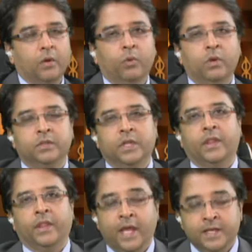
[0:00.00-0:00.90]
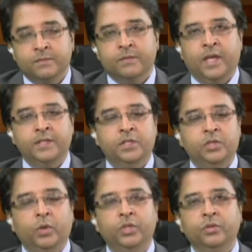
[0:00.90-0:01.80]
We looked at their
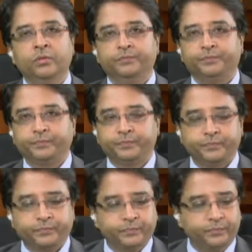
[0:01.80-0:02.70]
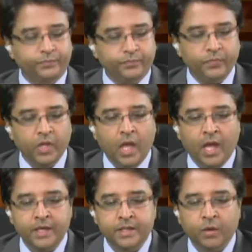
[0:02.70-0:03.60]
situation,
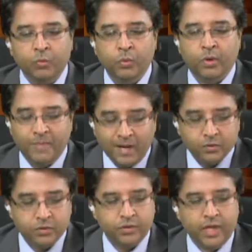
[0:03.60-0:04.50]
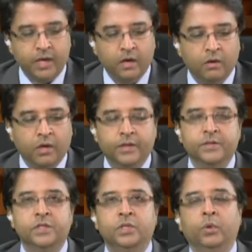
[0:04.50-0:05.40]
and we were about to then look at the
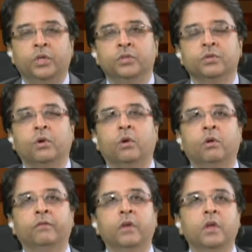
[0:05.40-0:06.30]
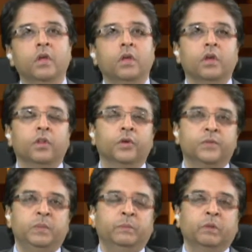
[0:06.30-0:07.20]
situation of those
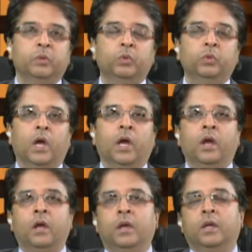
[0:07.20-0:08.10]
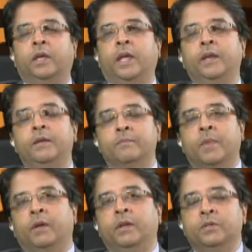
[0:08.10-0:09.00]
people who are getting
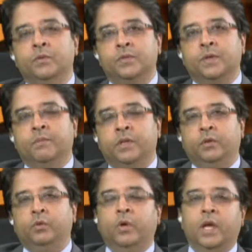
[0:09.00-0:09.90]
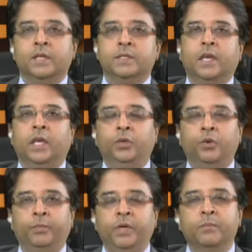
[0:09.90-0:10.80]
married to somebody who has a
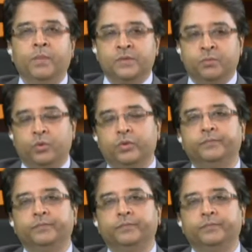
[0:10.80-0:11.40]
European passport.